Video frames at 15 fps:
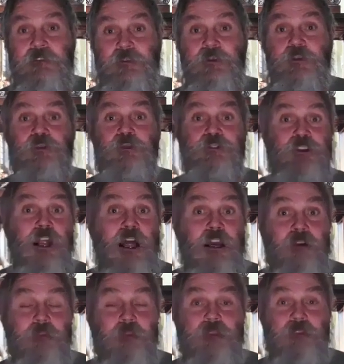of David
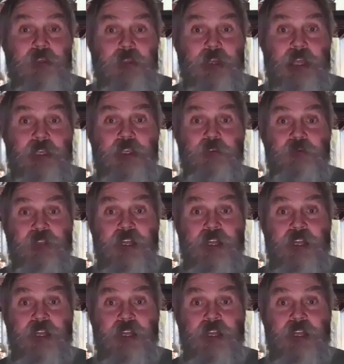through Solomon.